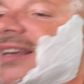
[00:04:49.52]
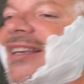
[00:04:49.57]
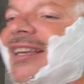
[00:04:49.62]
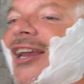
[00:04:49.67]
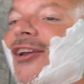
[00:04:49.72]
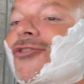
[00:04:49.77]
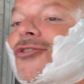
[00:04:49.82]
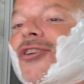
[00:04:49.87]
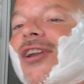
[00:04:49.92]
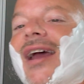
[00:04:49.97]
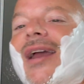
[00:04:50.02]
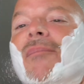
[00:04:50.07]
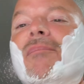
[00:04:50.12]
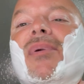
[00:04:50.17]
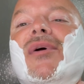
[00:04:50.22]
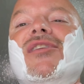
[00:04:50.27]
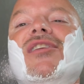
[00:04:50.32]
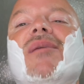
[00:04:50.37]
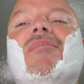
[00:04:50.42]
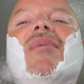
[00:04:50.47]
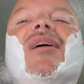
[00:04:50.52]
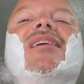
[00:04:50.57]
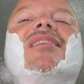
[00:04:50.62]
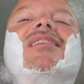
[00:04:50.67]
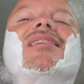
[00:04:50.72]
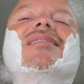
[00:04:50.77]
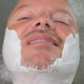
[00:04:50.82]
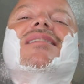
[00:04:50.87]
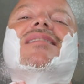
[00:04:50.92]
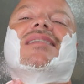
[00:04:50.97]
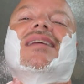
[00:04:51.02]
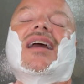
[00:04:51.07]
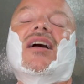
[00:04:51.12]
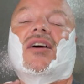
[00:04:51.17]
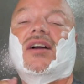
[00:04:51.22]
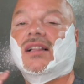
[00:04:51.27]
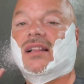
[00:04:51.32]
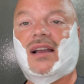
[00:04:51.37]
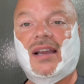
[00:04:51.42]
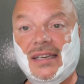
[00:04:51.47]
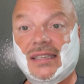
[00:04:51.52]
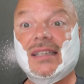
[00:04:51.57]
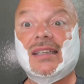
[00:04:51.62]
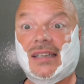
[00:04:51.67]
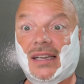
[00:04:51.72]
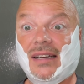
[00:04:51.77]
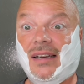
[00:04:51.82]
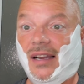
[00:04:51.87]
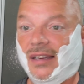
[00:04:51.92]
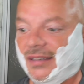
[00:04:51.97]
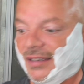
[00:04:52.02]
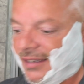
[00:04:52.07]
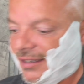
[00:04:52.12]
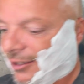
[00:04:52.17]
yesterday, put some on just to see how I liked it, and I did